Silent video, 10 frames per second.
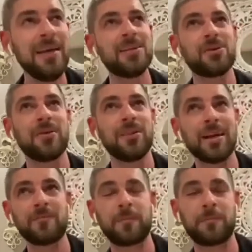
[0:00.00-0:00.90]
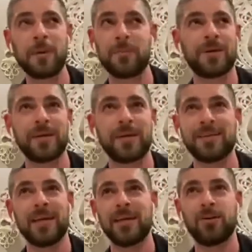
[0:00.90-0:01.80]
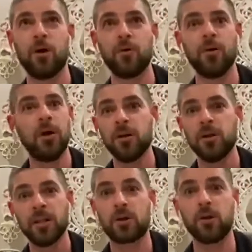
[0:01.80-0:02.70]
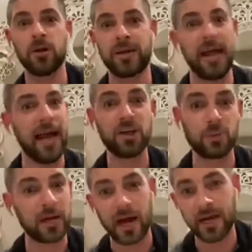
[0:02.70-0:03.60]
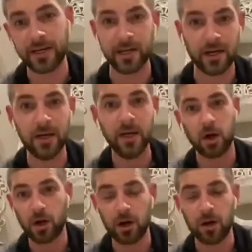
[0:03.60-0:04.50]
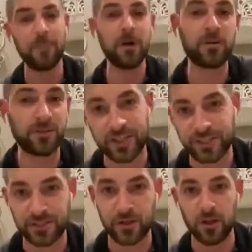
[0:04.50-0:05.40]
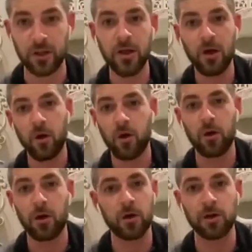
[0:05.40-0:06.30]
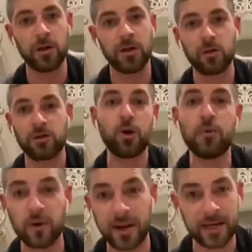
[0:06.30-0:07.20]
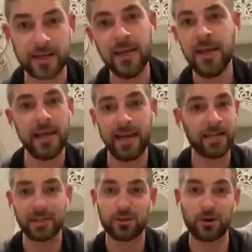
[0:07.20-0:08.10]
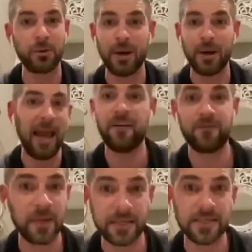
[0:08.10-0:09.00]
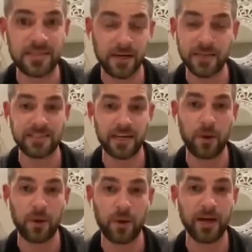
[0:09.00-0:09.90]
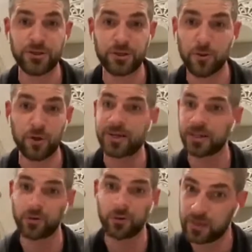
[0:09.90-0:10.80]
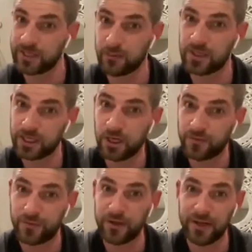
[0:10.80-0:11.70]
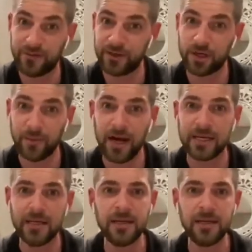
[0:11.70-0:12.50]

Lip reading: So a lot of people can say, you know, let's go look at ashwagandha or milk thistle or, you know, turmeric. And I can show you 500,000 studies on why turmeric is really, really good for you to have in your body.